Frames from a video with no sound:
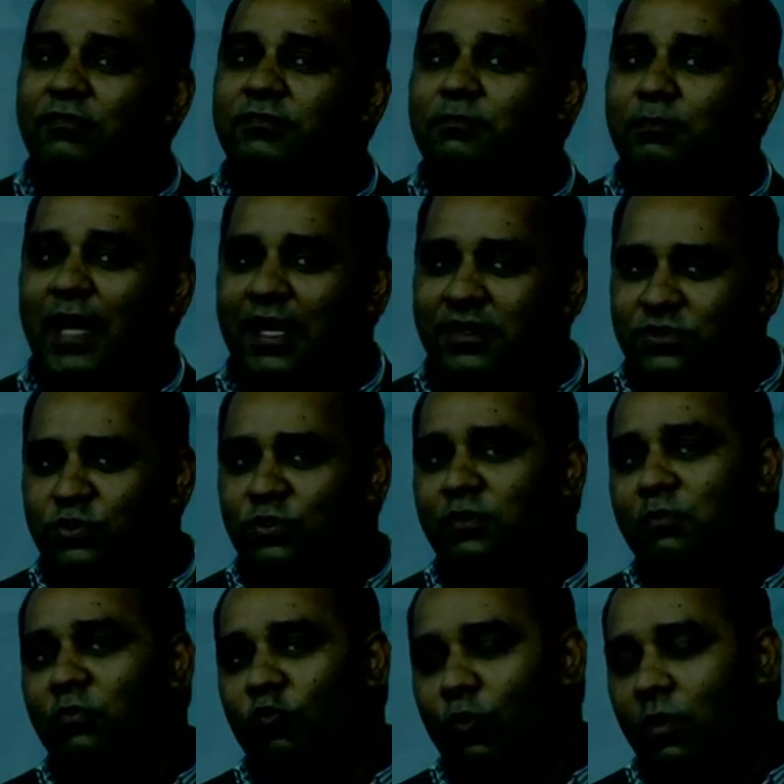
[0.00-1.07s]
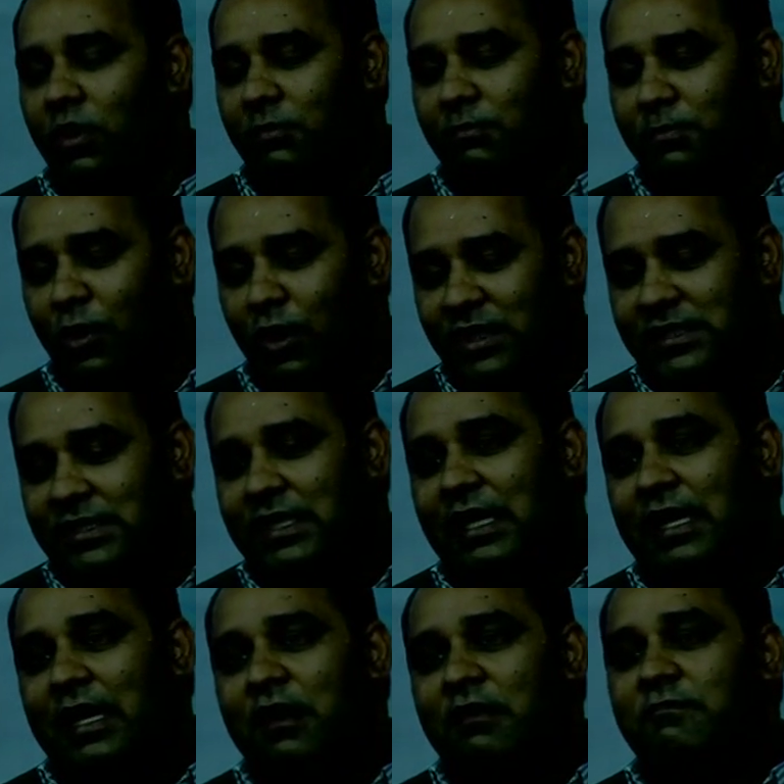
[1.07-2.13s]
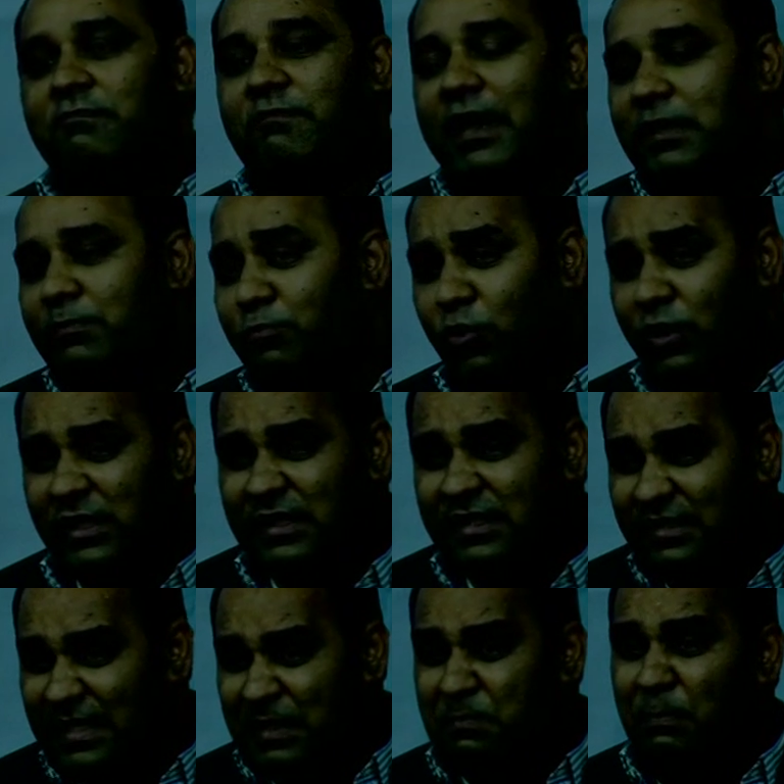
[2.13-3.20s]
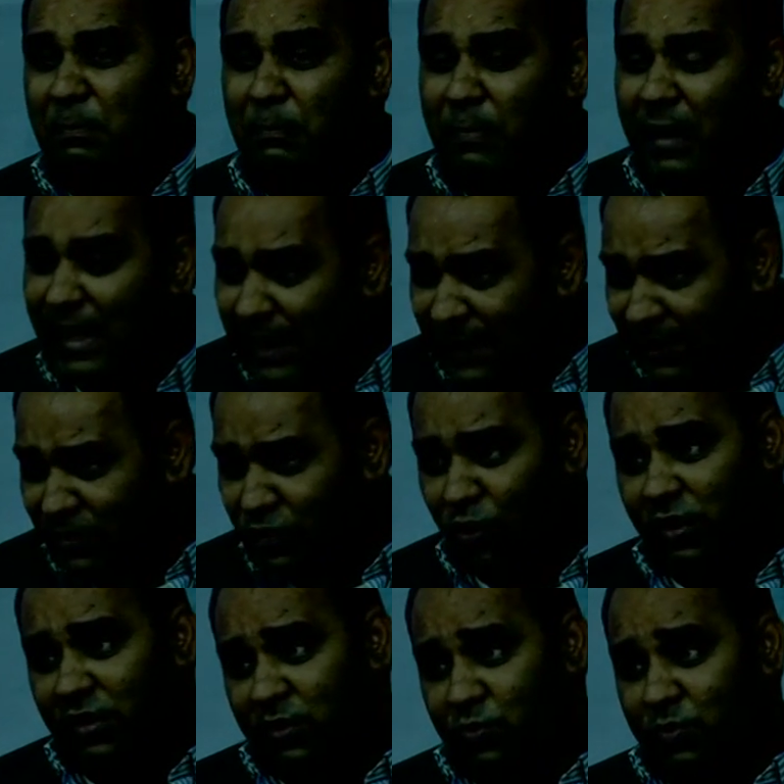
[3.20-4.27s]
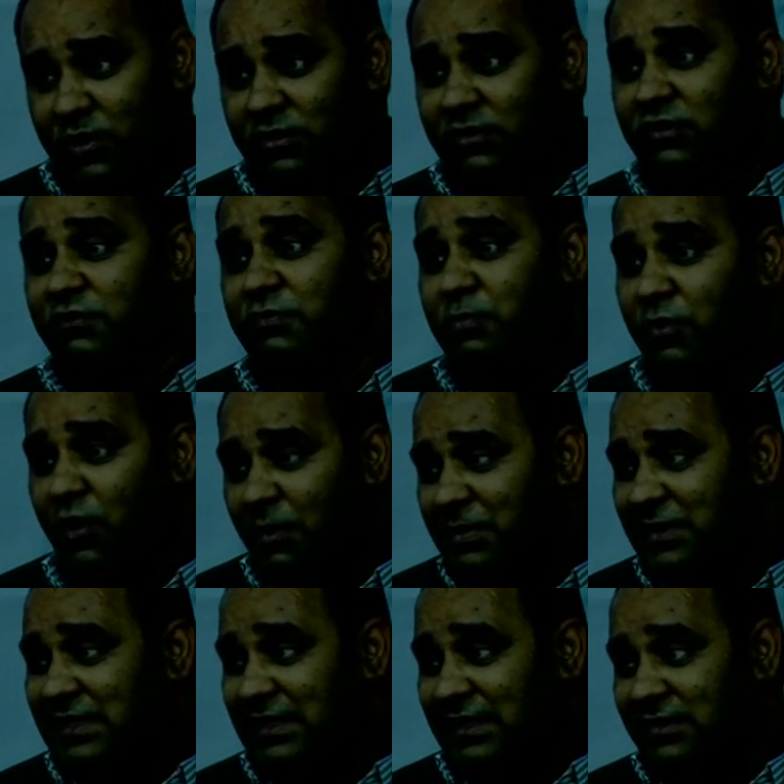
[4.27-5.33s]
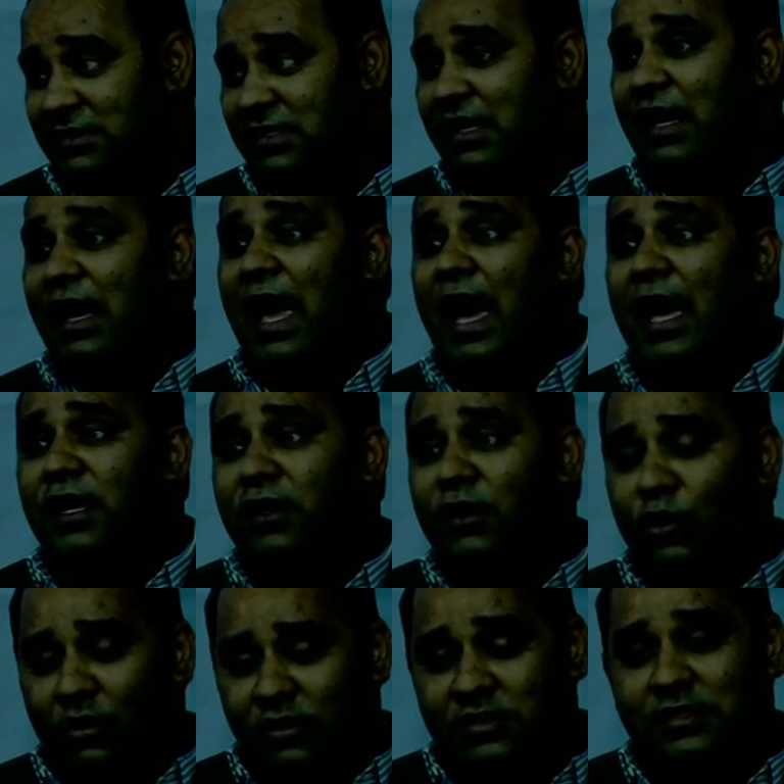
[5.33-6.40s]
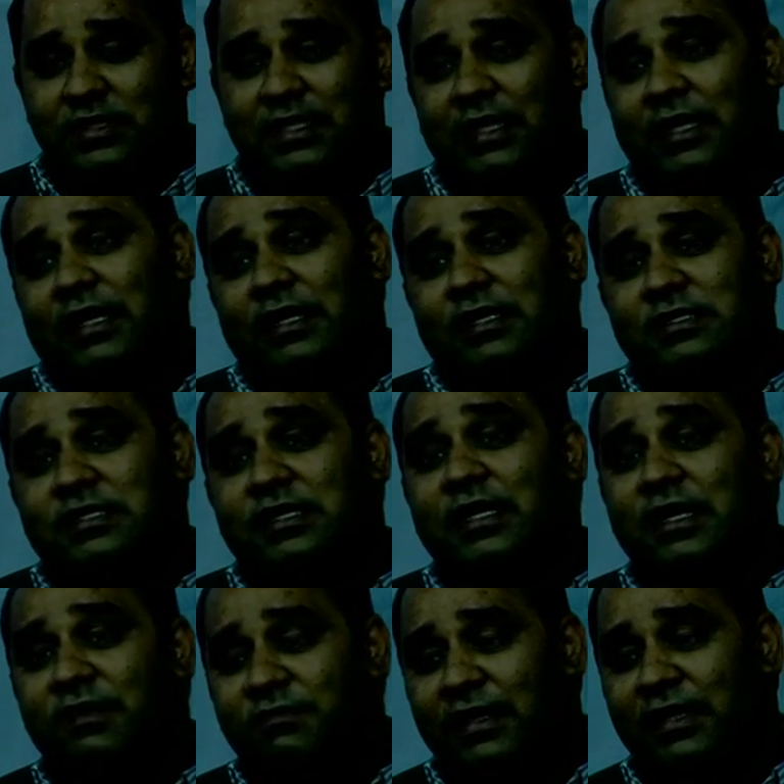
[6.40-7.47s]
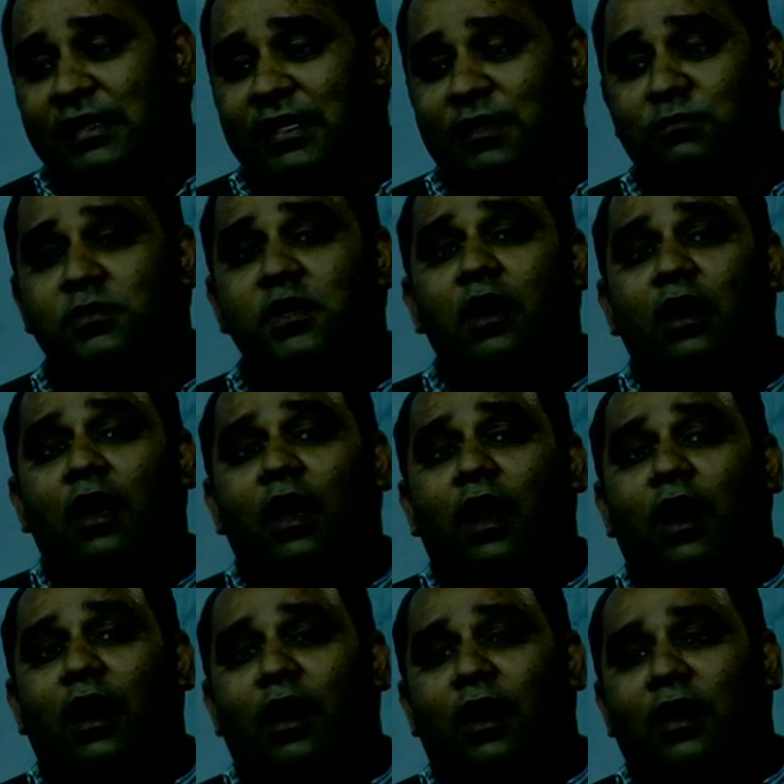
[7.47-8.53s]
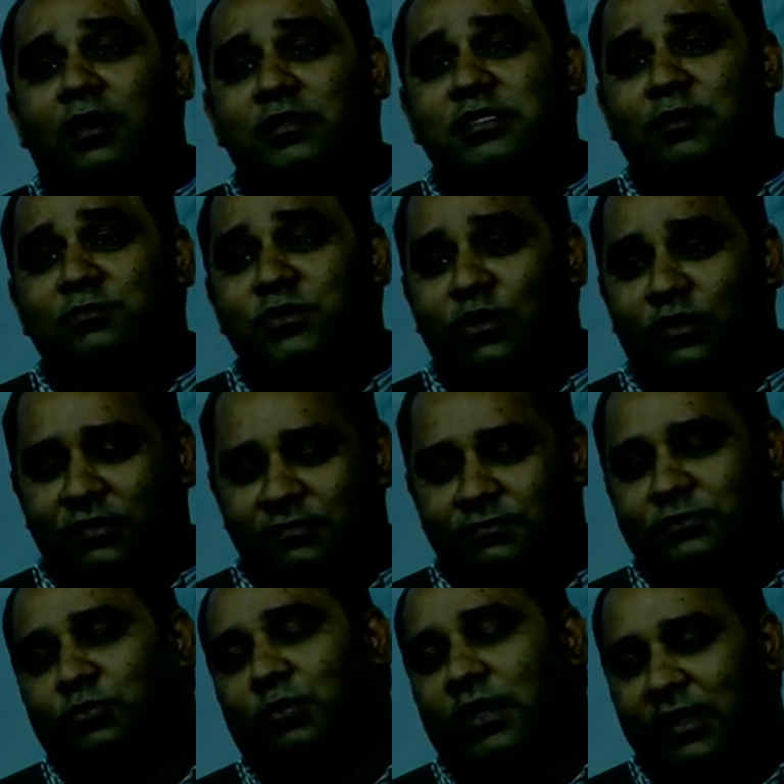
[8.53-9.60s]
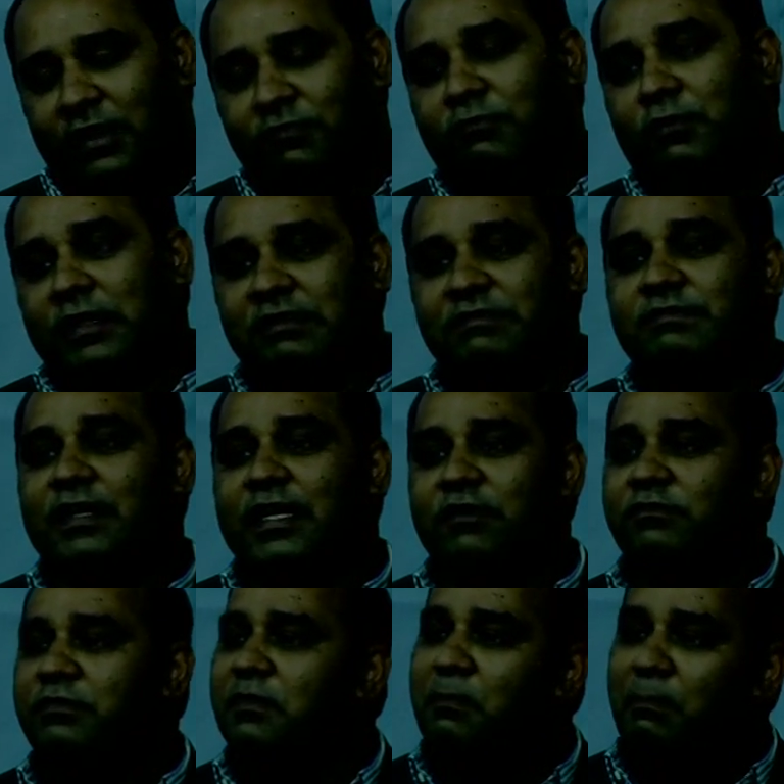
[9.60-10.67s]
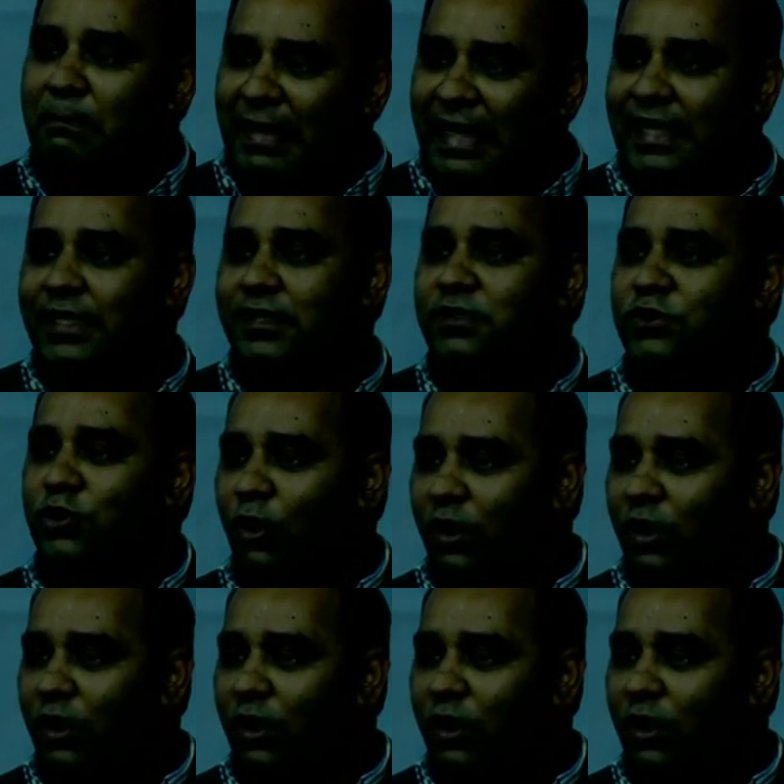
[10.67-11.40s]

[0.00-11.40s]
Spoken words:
Blackstone bought $5.3 billion worth of properties, and New York City is giving them some sort of $245 million